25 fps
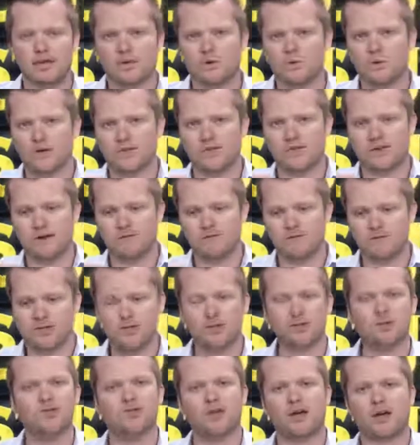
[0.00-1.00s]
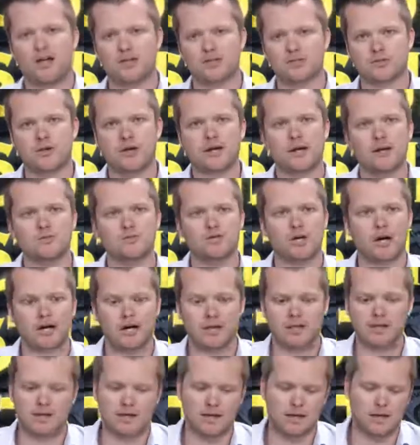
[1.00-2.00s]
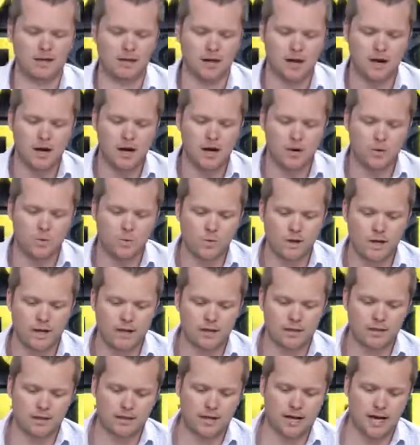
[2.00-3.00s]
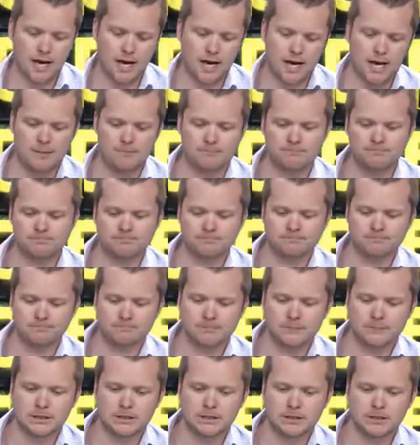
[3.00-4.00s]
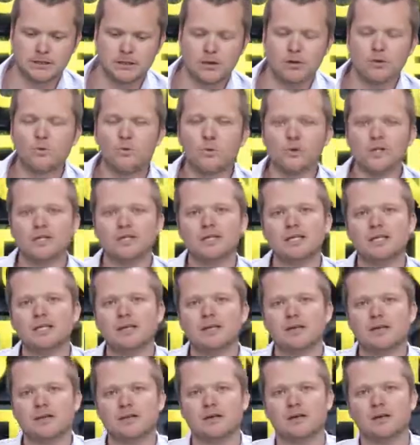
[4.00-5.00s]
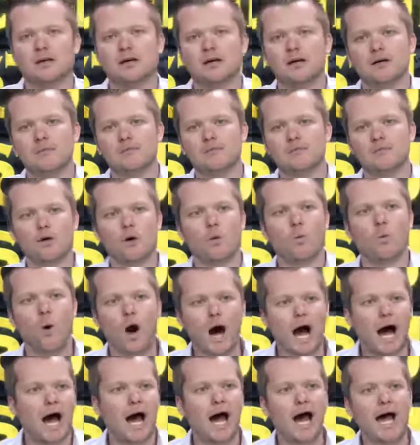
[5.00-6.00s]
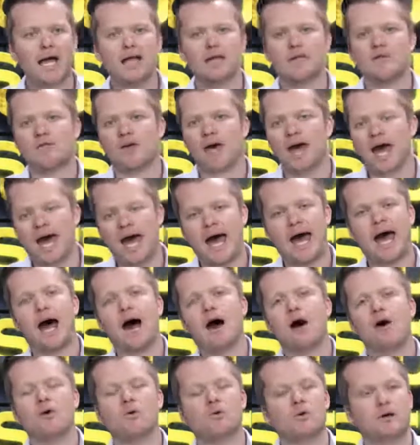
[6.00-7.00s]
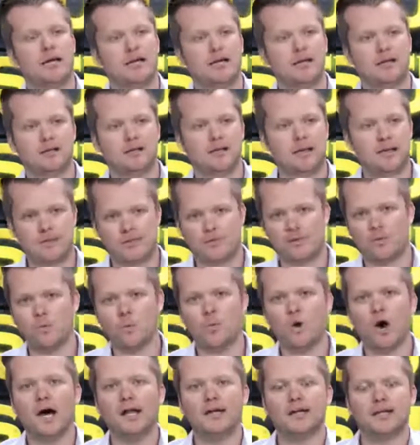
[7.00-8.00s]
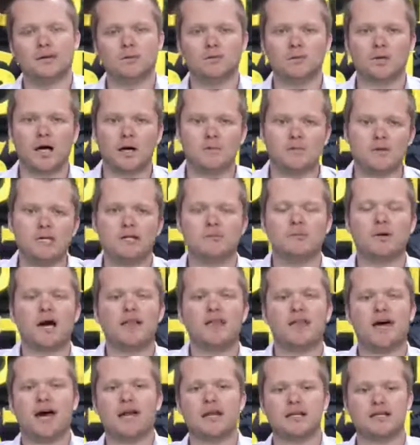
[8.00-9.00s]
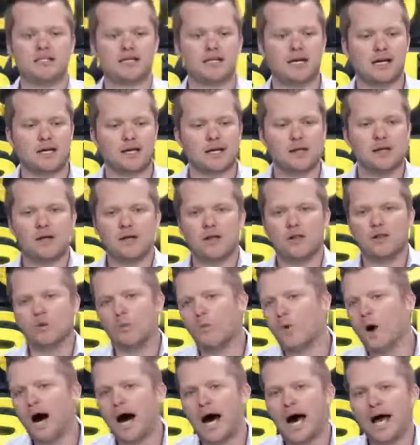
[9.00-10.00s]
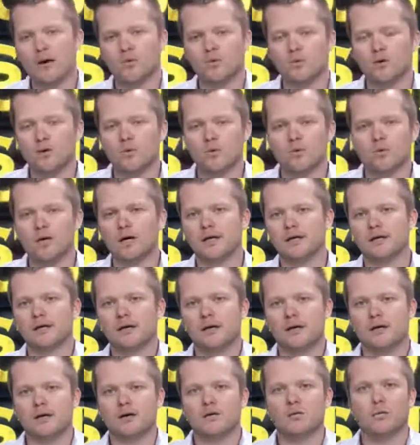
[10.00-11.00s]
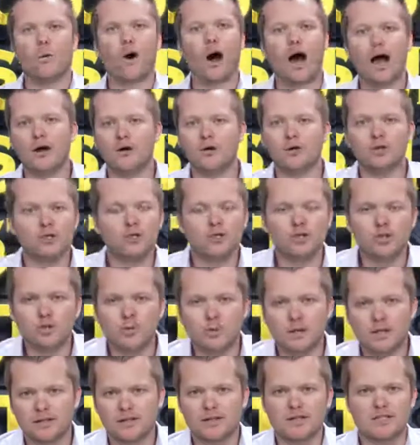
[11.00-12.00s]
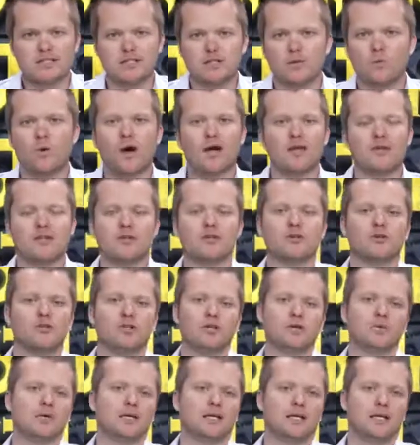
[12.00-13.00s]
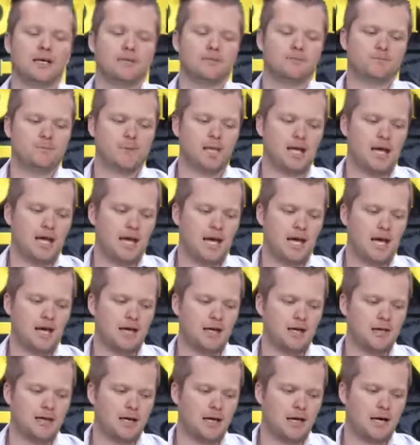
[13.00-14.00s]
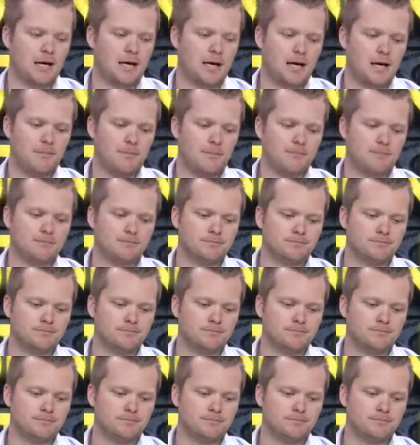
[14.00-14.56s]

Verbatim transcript: with a few things, right? I'm trying to think with um, really the the why, the how, and and the what. And what I mean by that is like the why. Well, what? Why are you doing this the way that you're doing it? And um,